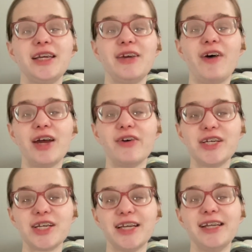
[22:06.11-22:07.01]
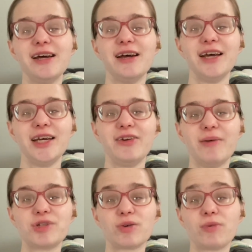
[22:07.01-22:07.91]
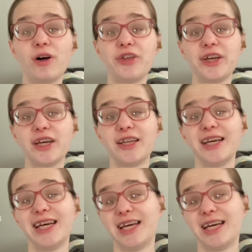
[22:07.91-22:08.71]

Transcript: evaluation, I'm sure we're all thinking,